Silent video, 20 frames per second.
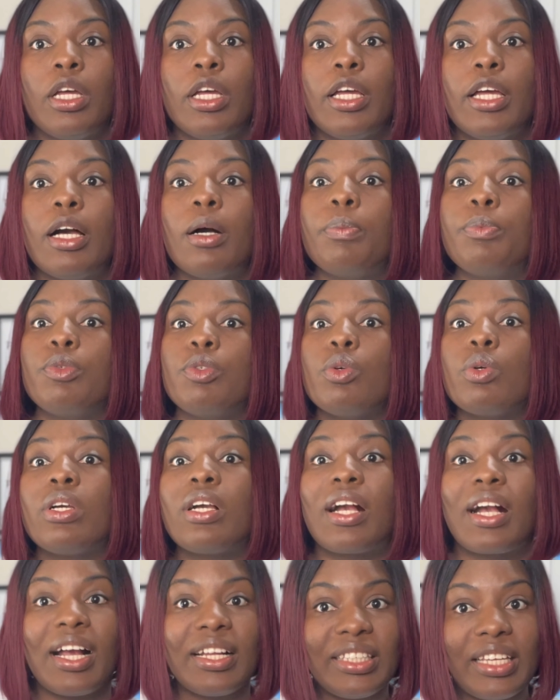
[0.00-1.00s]
Helps you
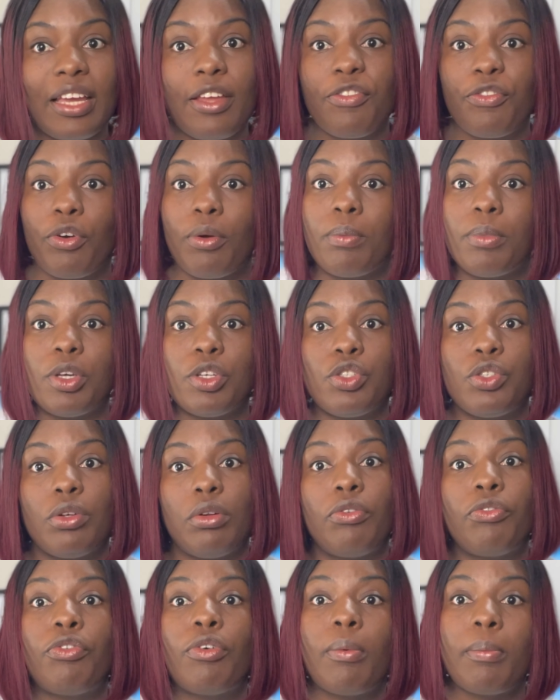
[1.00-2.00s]
gather information
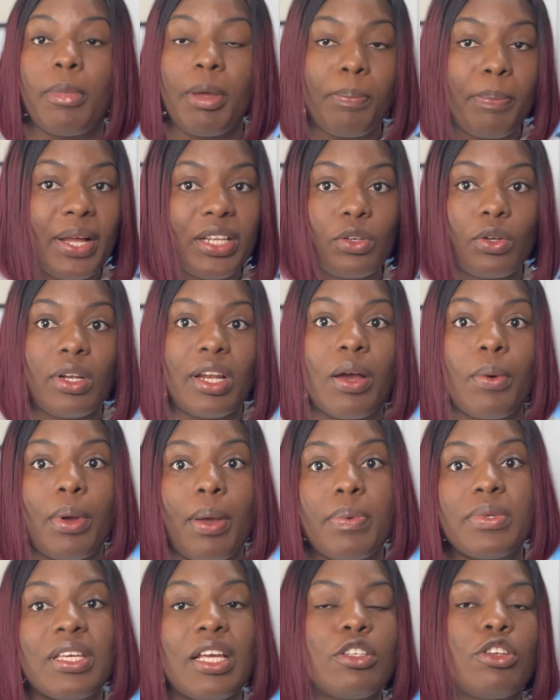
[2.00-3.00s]
from a particular
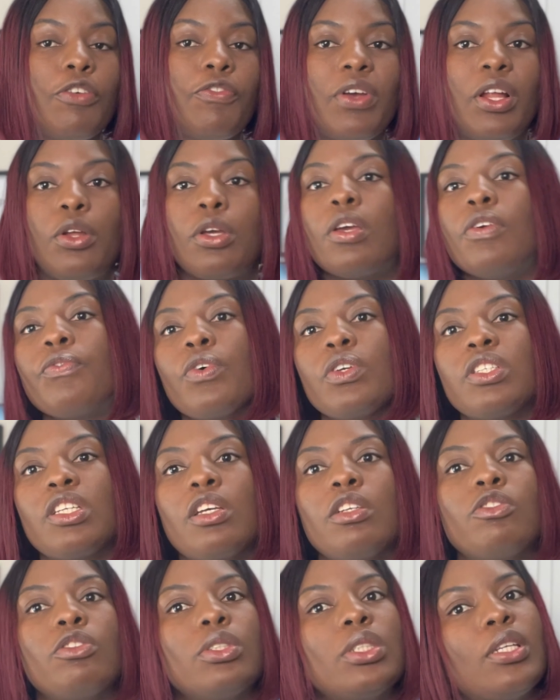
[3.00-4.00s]
website. So if you're looking for
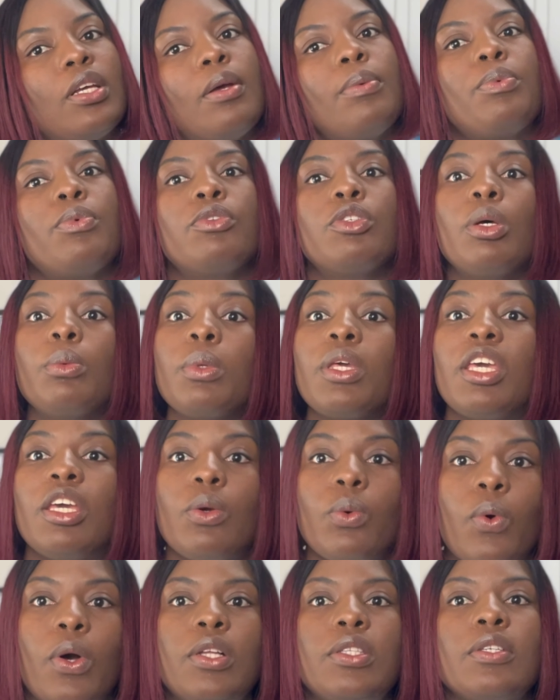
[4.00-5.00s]
some
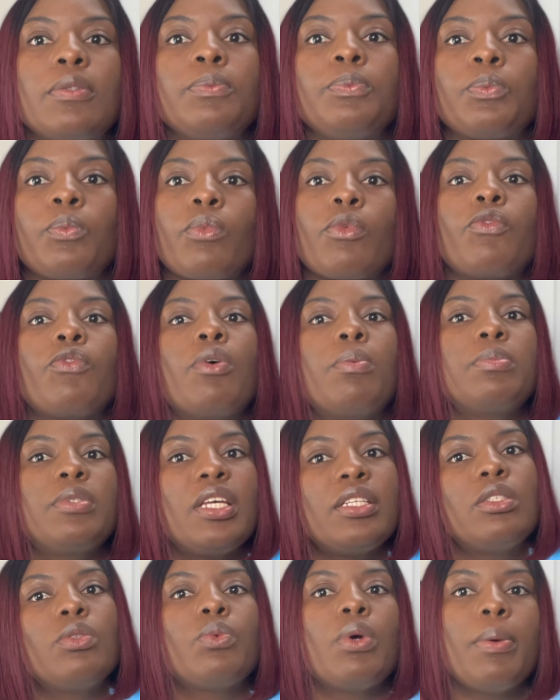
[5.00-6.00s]
keywords from
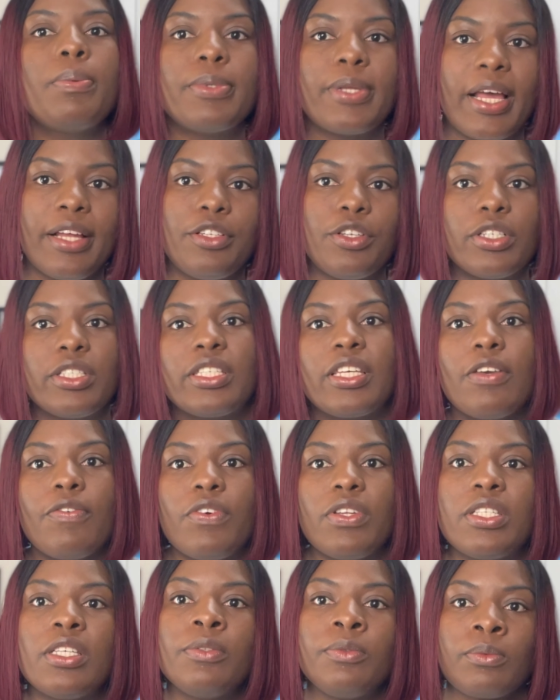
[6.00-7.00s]
certain website, just give
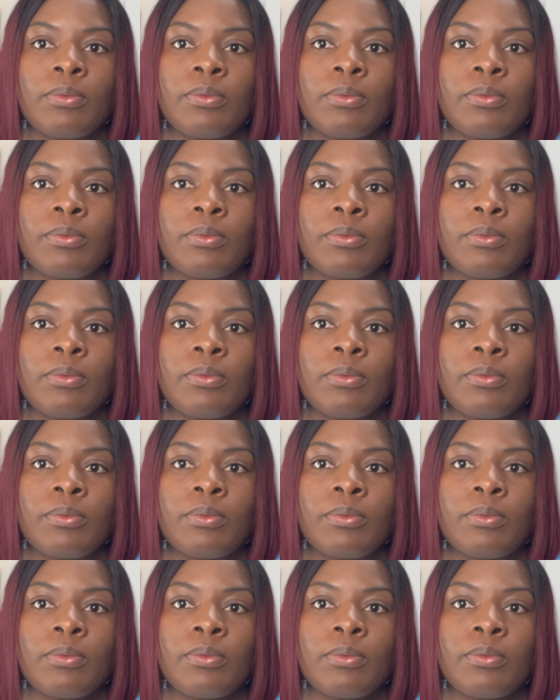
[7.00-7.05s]
it